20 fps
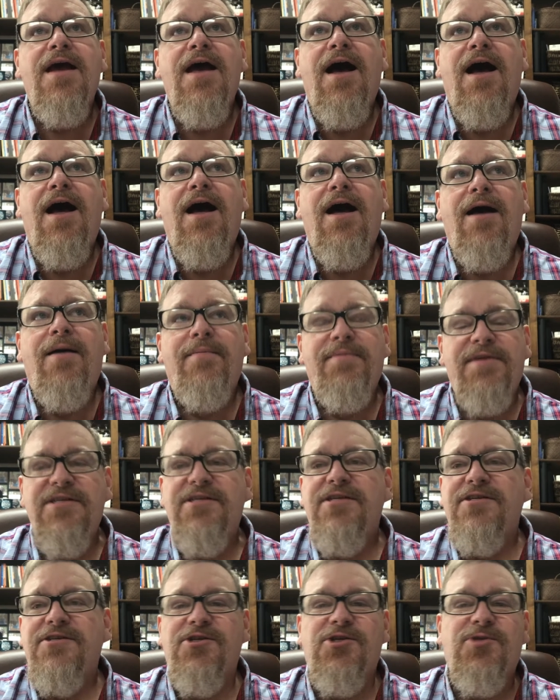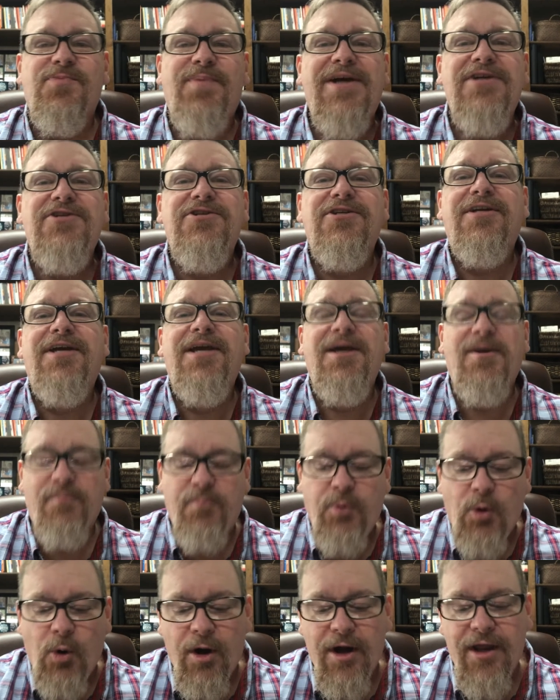is especially
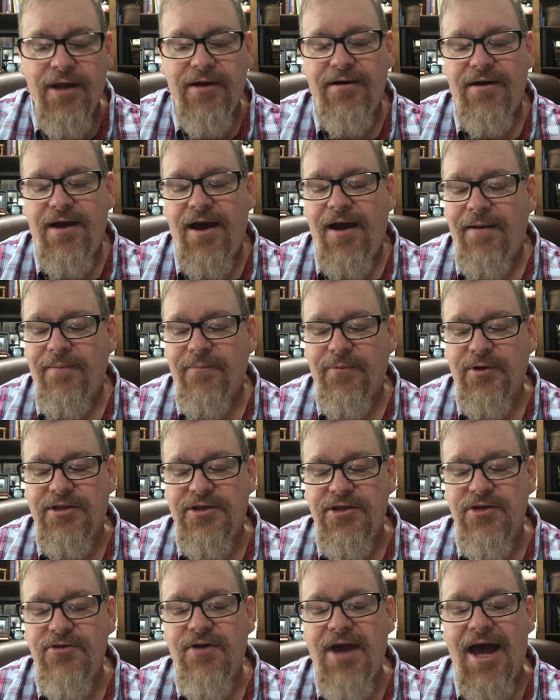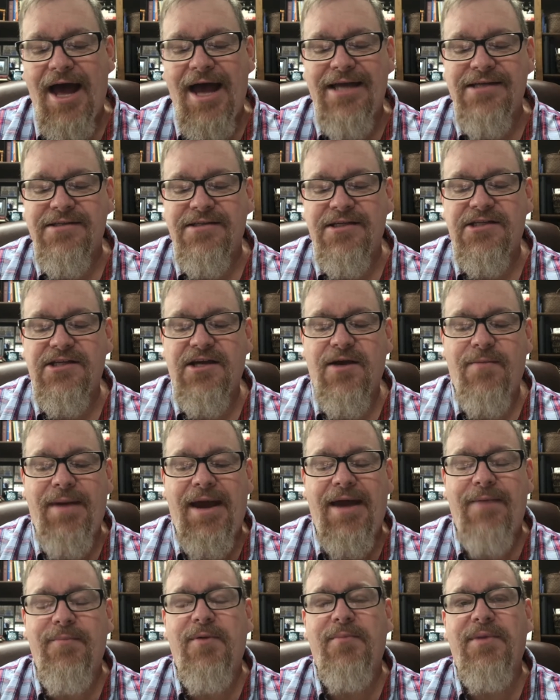important with you guys, this
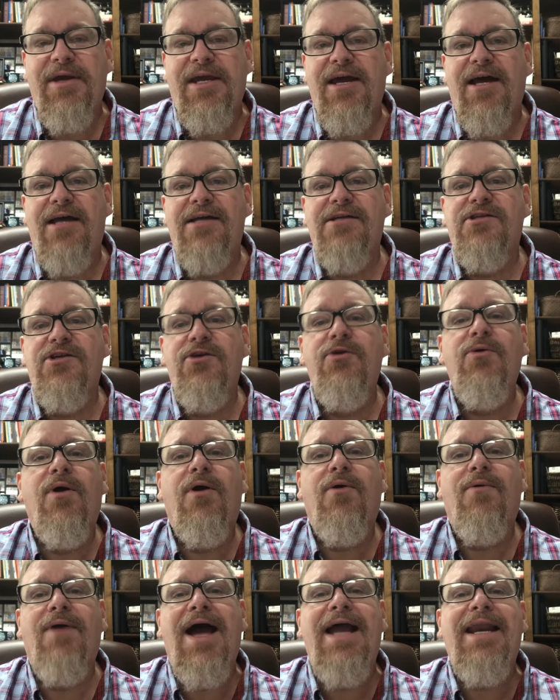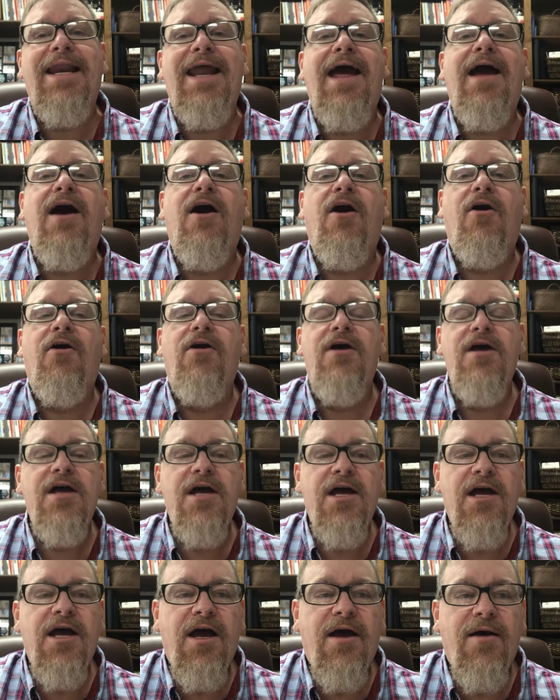commandment, because you are right now,
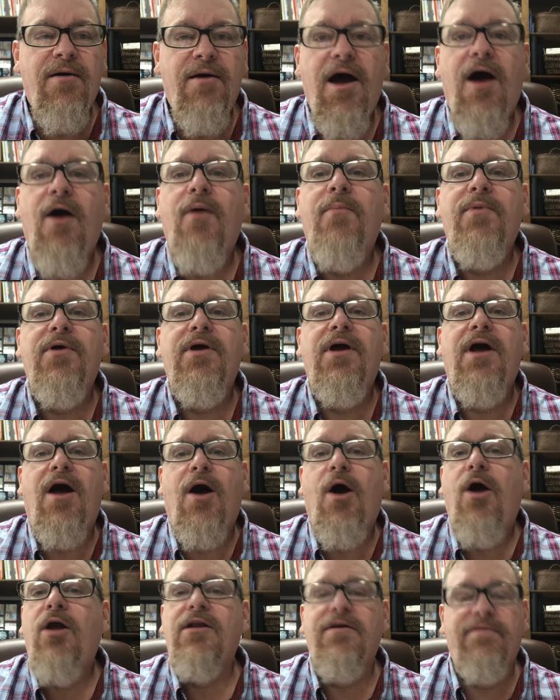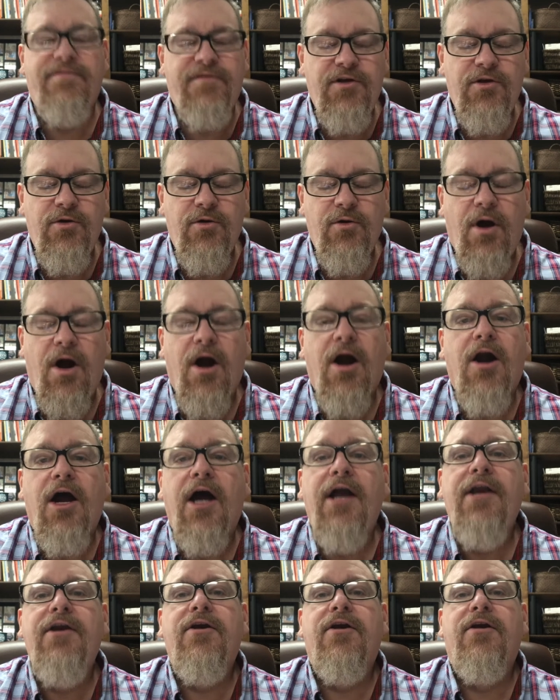all of you are
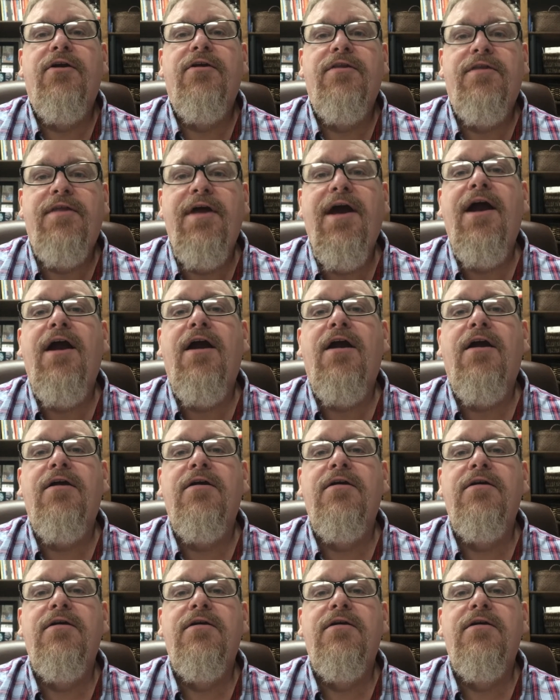under their